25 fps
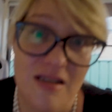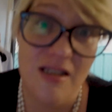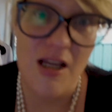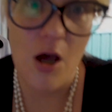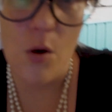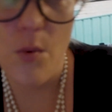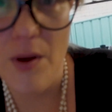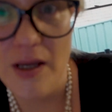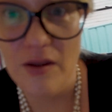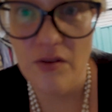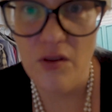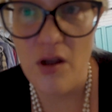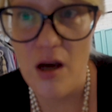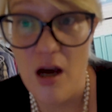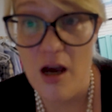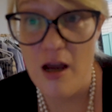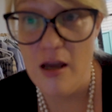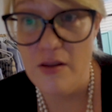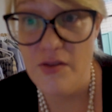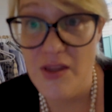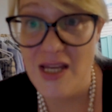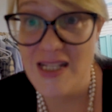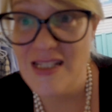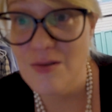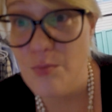sewing
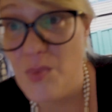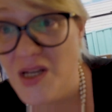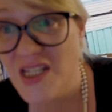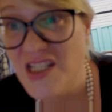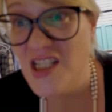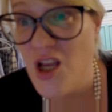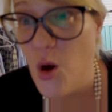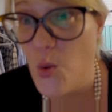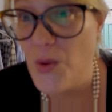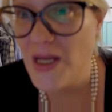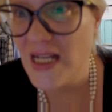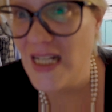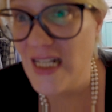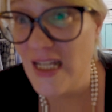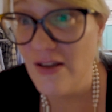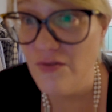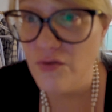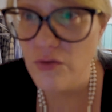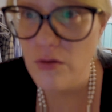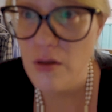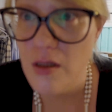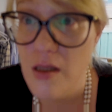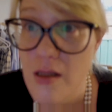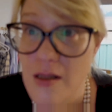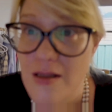that's my sewing
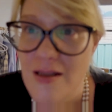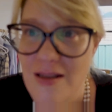level.